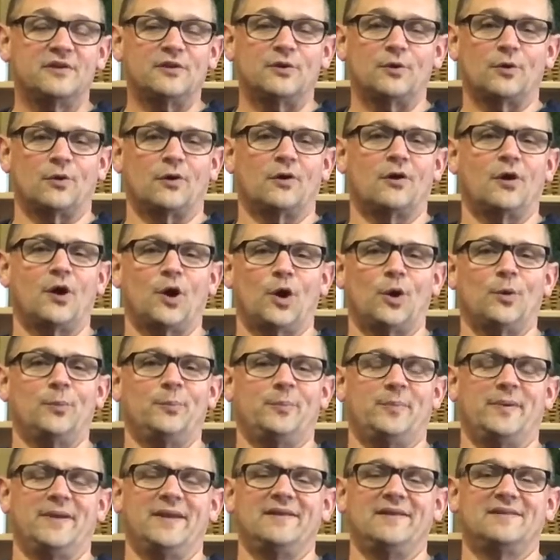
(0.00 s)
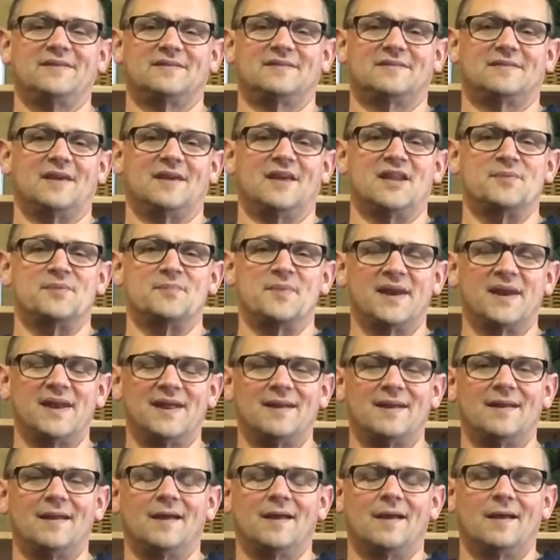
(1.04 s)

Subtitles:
your heart beats in a minute?